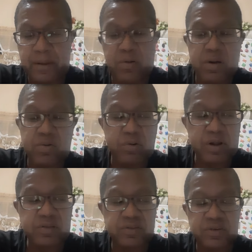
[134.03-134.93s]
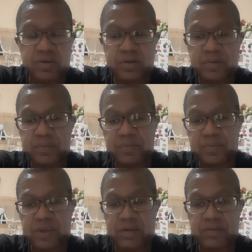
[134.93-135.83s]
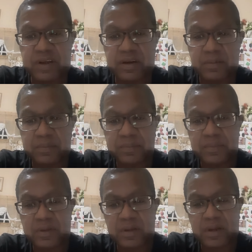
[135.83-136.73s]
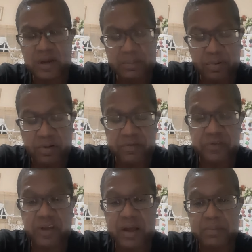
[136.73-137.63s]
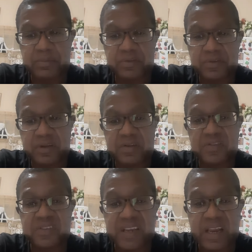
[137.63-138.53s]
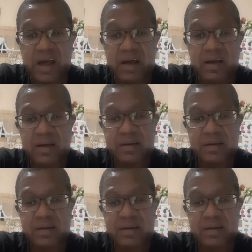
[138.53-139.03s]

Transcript: Or according to David in the book of Psalms, Selah.